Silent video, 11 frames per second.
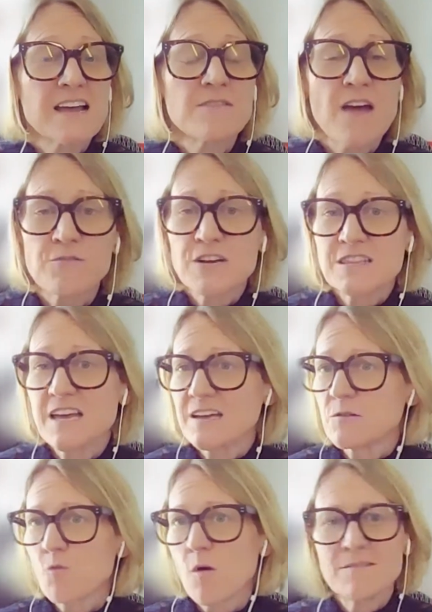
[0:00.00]
I have everything
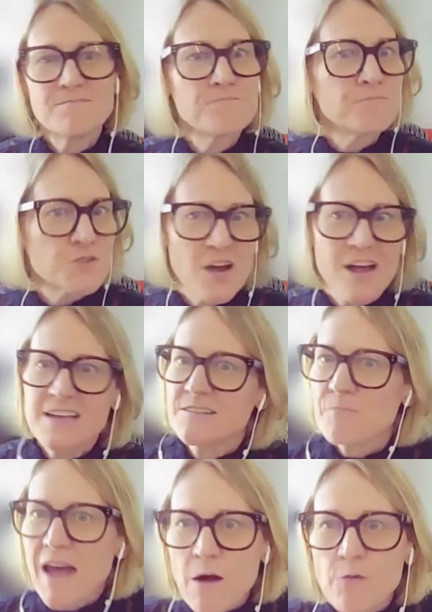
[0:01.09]
in one giant
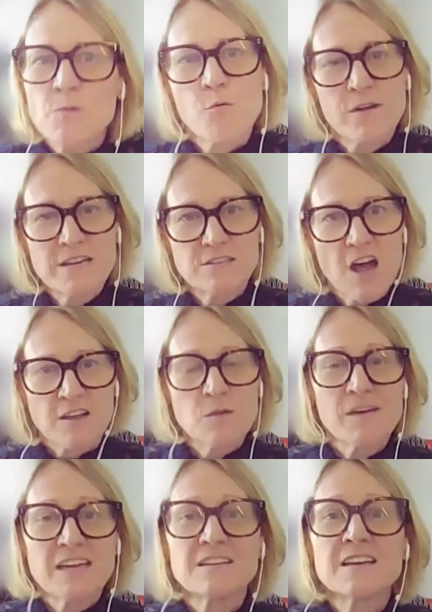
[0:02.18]
PowerPoint
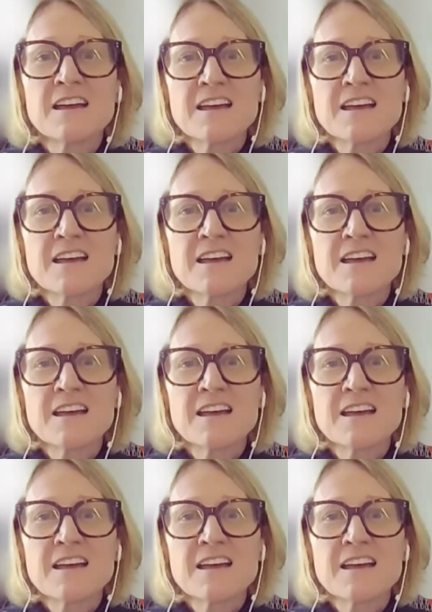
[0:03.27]
document